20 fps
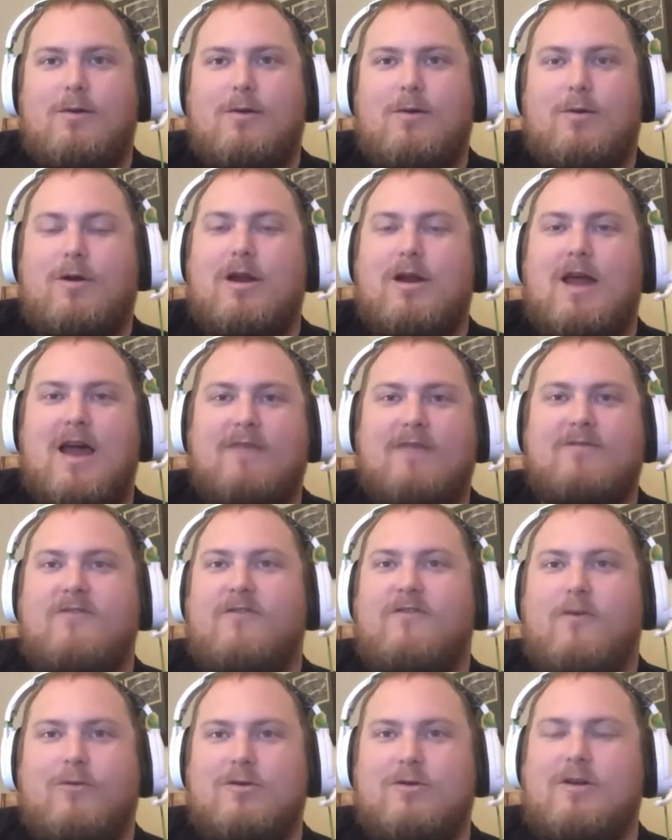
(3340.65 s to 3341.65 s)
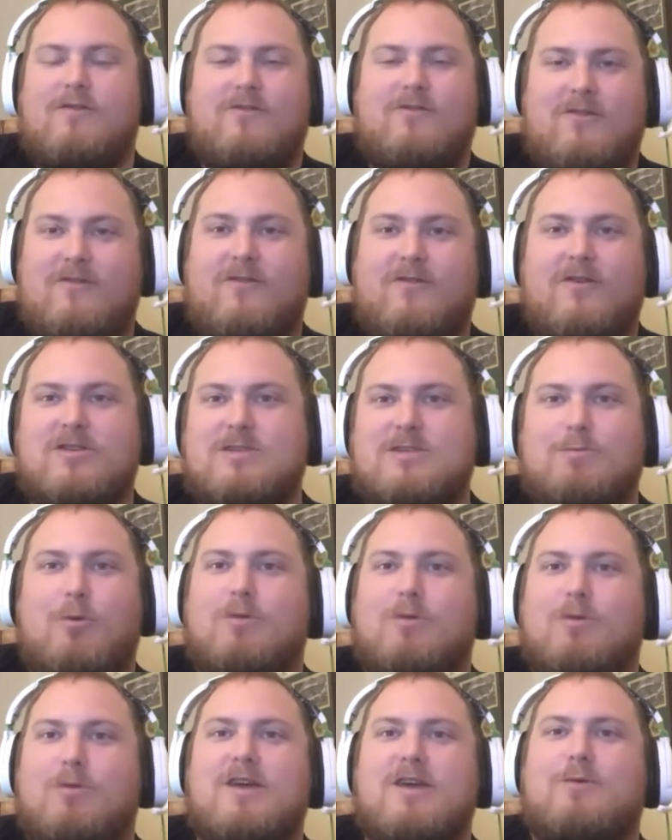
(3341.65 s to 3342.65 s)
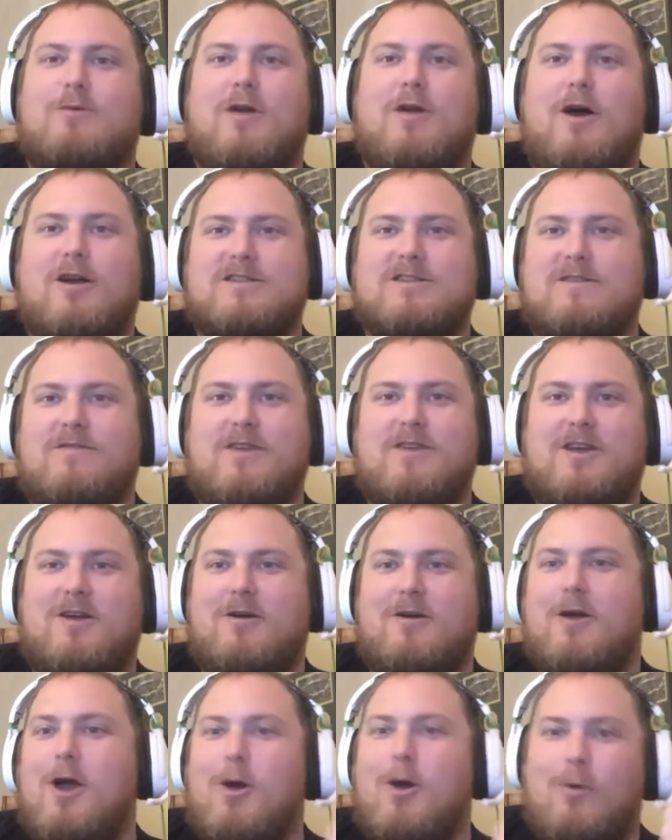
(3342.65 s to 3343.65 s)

we're going to have the, four, the first sports equinox of the year.